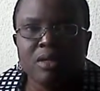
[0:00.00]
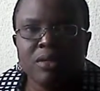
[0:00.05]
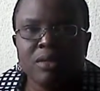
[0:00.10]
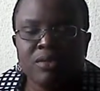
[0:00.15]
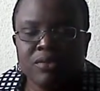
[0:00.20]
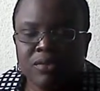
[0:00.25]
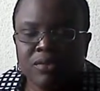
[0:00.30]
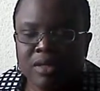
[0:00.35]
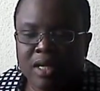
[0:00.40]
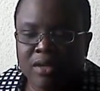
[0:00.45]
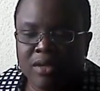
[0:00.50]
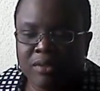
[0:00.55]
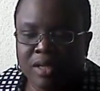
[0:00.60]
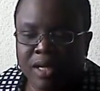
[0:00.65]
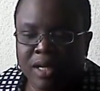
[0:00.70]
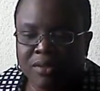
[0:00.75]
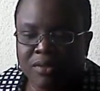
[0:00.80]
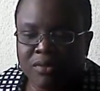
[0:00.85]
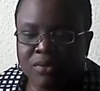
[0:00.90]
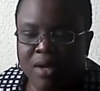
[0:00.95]
You
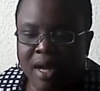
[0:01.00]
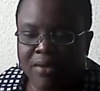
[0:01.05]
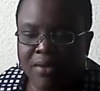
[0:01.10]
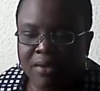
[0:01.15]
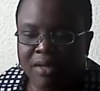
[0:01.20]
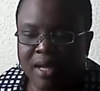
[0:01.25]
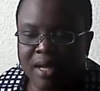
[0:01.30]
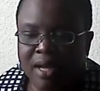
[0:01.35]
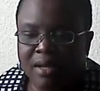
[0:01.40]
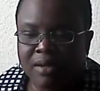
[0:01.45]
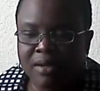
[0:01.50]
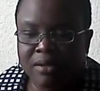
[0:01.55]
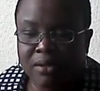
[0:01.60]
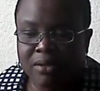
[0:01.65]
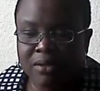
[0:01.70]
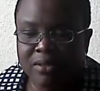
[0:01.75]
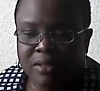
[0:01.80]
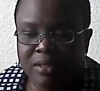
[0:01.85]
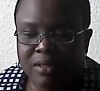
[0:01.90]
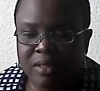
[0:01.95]
relocate to another
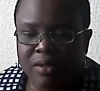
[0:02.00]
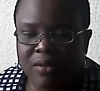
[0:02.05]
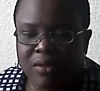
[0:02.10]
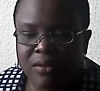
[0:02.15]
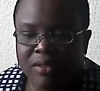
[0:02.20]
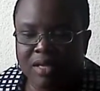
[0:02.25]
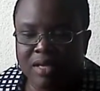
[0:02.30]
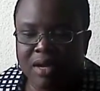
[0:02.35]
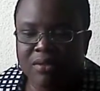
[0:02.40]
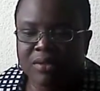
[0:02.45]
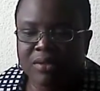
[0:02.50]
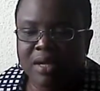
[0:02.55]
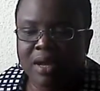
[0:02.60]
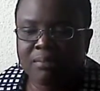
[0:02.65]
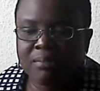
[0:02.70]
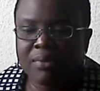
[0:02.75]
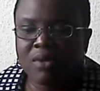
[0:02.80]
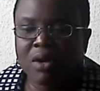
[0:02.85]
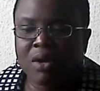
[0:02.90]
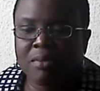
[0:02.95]
country or town and
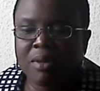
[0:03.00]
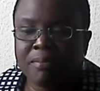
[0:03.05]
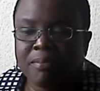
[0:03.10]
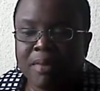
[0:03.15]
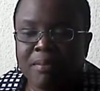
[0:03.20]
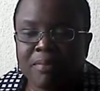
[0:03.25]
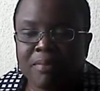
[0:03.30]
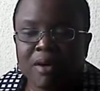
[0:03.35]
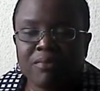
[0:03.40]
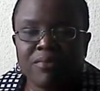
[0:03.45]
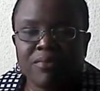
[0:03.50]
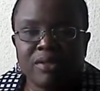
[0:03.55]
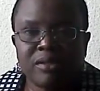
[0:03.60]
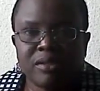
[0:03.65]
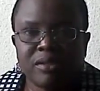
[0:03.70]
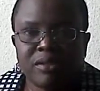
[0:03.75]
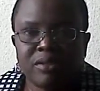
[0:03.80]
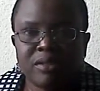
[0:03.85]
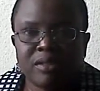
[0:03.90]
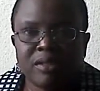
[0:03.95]
become a member of a
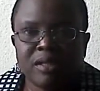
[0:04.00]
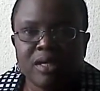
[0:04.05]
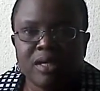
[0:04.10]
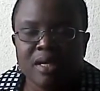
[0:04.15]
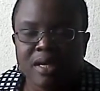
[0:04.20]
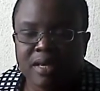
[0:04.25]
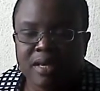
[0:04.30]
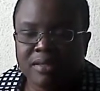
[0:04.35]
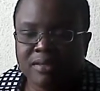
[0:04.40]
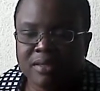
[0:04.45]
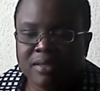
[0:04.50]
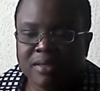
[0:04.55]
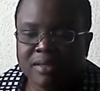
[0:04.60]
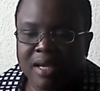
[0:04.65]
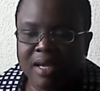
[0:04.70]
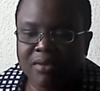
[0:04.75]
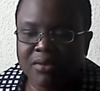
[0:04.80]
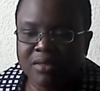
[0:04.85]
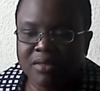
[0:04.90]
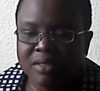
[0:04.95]
church. A sister
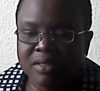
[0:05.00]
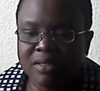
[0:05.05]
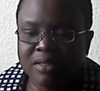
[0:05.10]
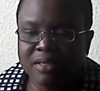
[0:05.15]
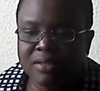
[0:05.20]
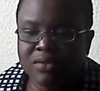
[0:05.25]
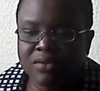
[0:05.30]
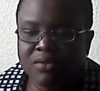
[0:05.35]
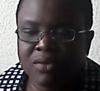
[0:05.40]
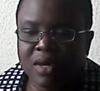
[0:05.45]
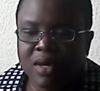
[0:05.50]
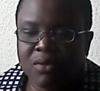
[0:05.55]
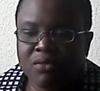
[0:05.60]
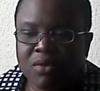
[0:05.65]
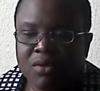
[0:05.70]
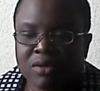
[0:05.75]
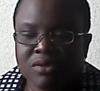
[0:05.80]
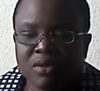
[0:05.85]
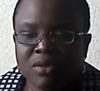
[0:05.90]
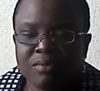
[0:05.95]
notices you and
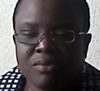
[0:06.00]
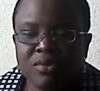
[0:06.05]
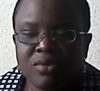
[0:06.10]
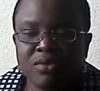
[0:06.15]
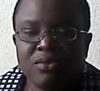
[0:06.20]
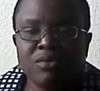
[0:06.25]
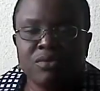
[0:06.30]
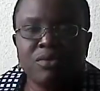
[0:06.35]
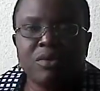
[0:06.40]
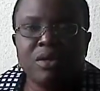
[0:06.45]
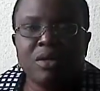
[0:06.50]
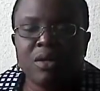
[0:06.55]
walks up to you